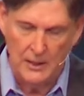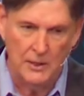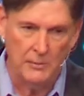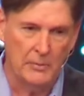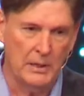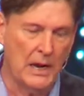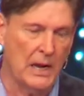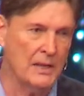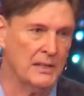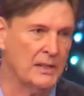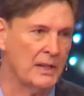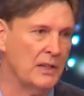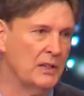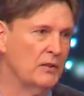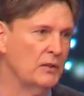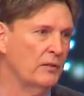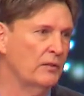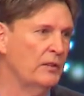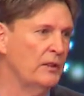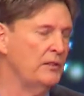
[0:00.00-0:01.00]
But Isaiah
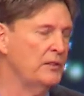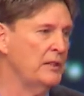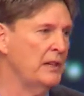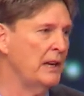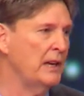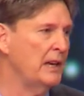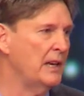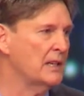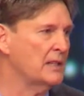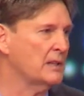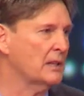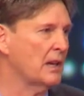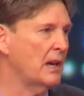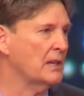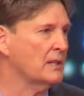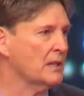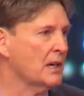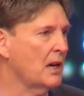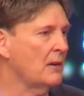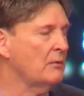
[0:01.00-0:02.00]
58
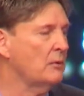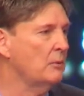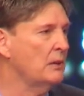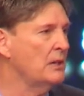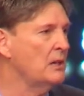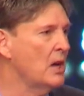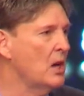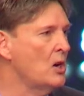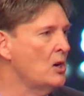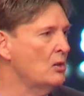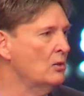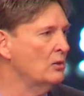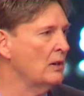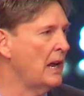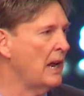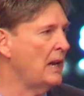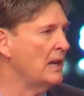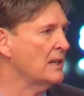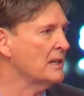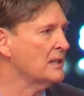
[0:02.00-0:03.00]
has come to be known
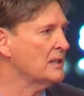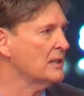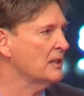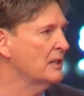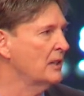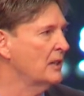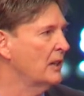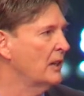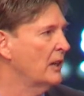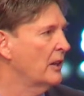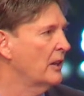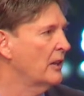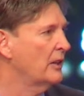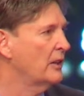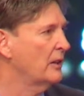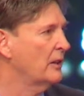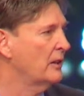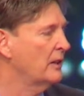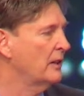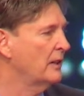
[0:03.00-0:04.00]
as
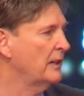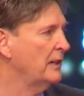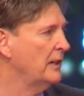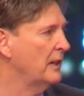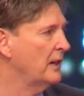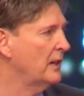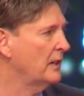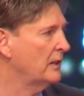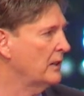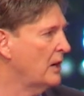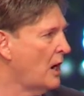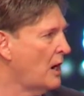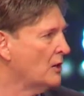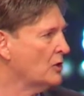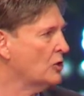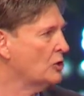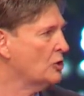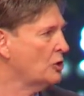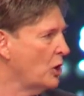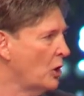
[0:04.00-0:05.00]
the
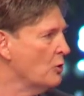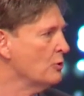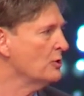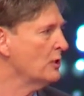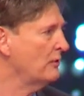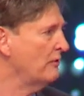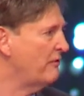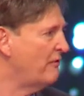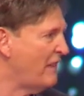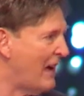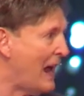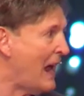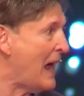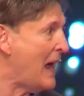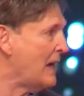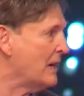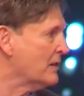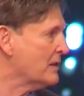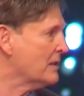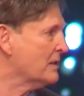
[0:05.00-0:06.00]
God's chosen
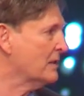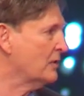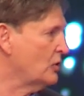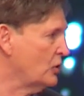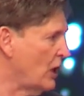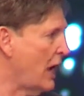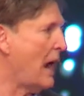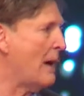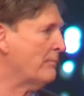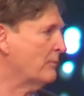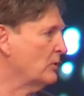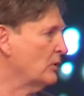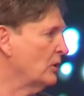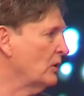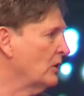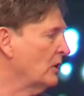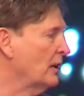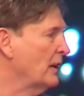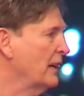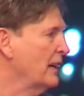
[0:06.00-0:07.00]
fast
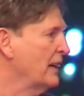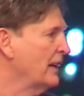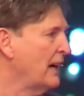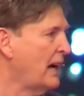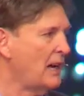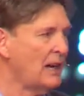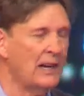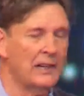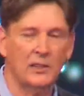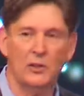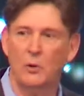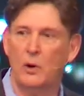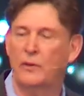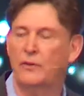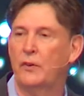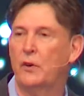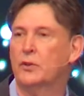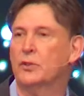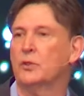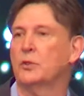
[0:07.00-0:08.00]
chapter, kind of like the way
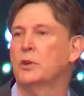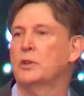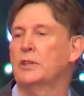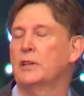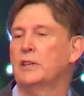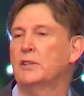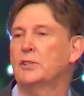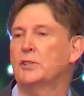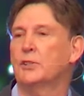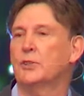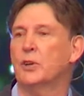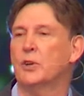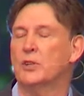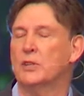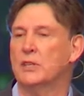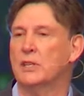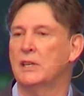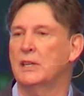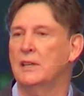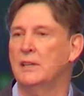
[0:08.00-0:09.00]
1 Corinthians
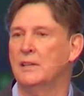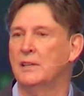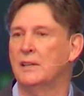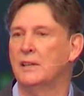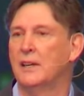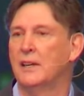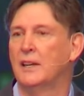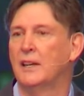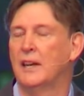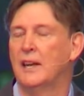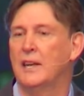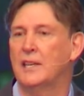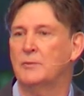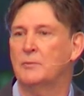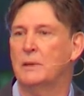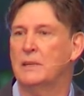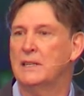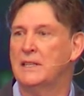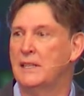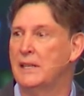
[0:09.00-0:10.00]
13 has
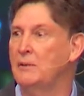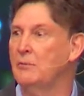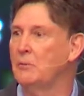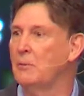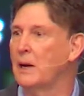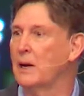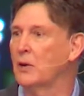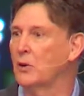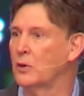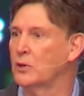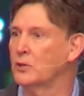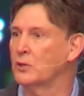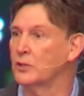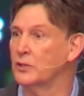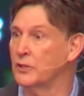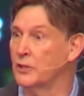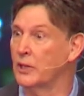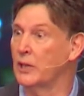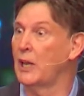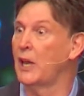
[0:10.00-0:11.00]
been deemed by
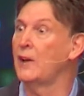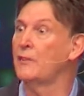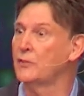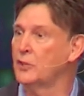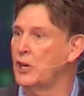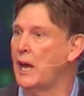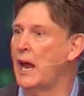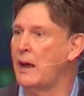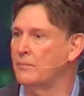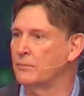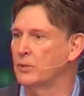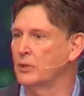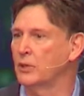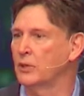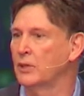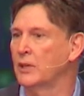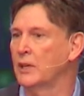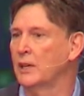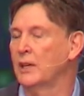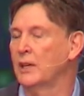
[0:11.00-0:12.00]
Christians the love
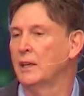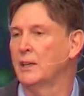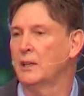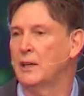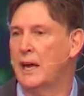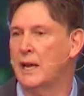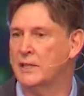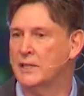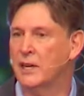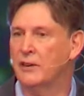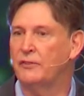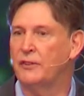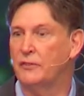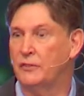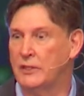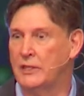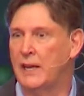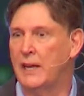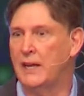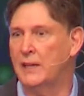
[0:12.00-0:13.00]
chapter. Isaiah
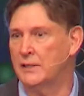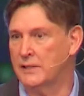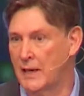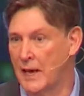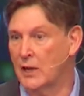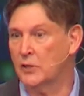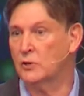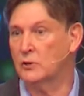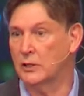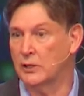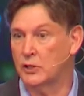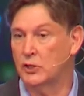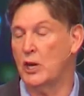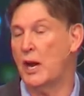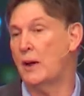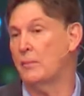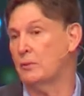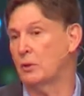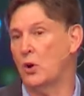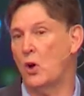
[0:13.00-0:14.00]
58 is actually a
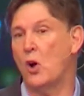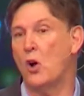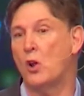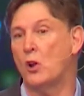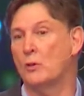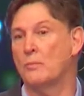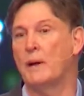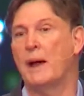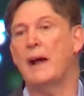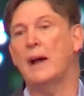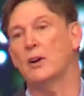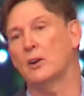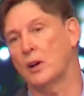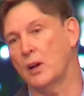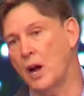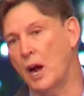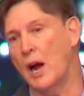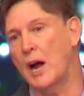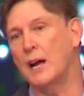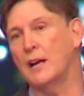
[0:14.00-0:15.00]
chapter all about
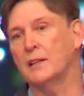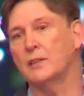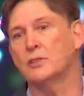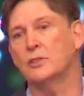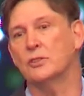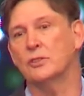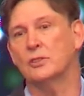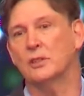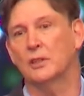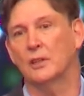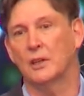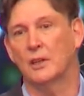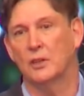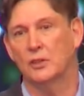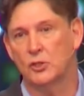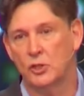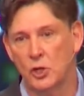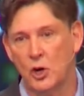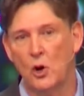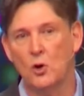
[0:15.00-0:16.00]
God's
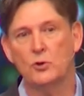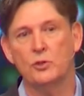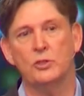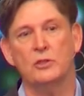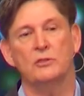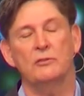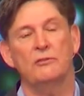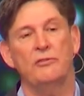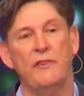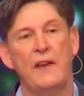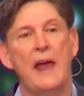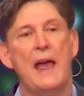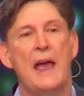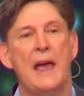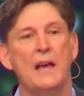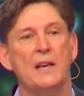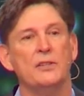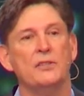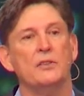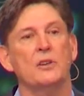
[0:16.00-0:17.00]
chosen
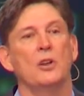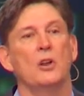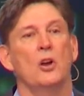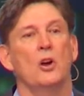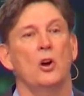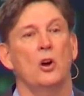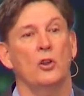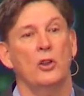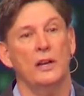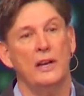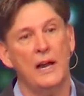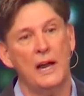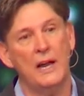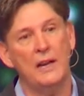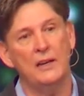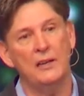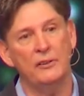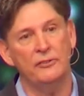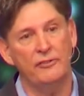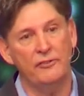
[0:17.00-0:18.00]
fast, or the
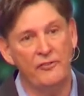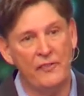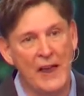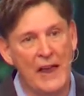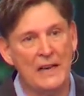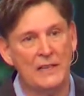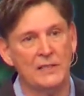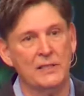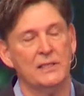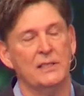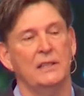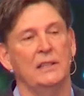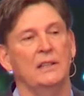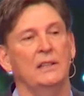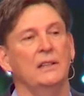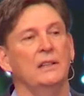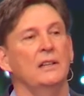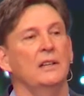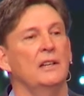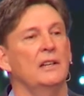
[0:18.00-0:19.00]
kind of
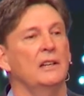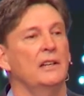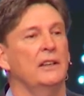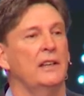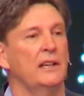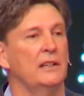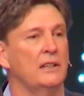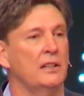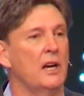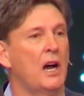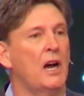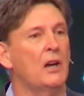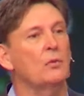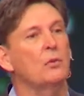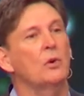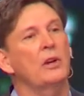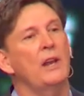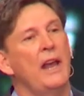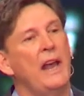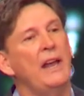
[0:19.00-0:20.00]
fasting that God
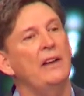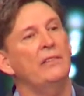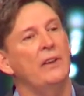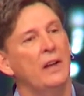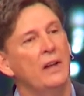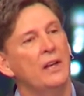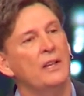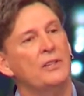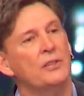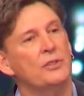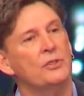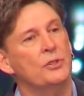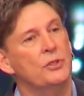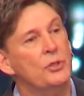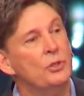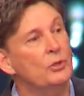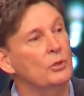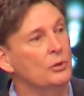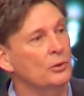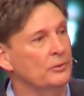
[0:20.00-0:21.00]
would have us
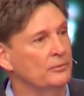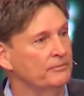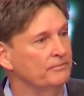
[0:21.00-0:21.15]
do,